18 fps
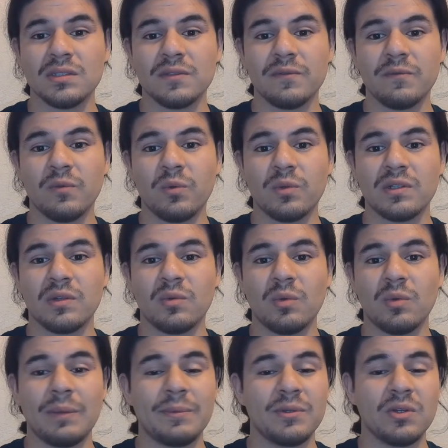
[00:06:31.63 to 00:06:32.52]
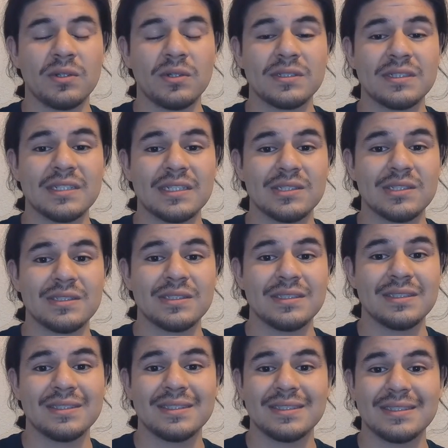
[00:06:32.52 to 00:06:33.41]
for webinar
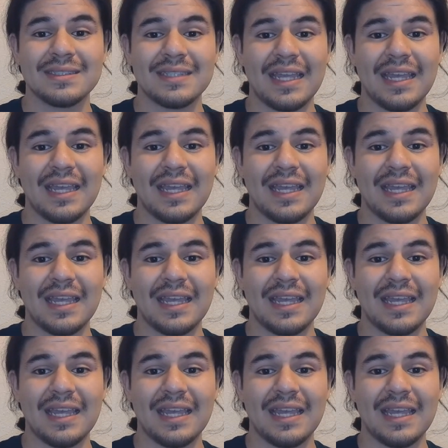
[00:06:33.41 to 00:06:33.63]
sessions